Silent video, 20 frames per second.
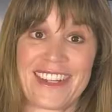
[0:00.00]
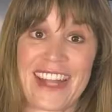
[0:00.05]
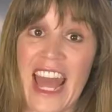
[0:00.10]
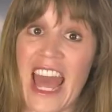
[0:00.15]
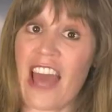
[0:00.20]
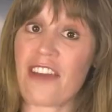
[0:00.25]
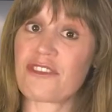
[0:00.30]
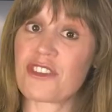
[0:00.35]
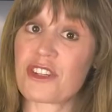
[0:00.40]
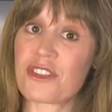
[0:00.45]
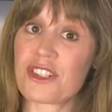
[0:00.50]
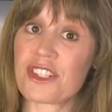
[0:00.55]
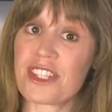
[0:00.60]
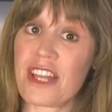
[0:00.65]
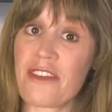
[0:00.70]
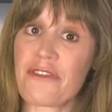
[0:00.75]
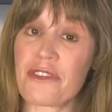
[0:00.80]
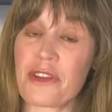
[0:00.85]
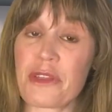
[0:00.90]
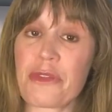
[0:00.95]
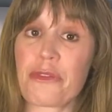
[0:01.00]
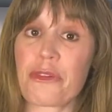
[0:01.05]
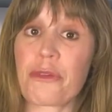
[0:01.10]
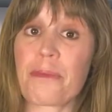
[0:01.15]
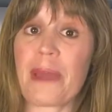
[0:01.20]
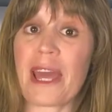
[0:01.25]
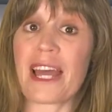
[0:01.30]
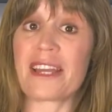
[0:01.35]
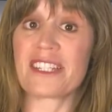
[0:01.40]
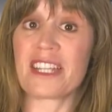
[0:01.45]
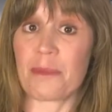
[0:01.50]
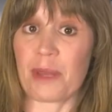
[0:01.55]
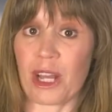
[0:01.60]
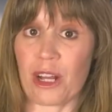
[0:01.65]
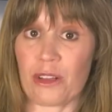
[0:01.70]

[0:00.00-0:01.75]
After suffering through pandemic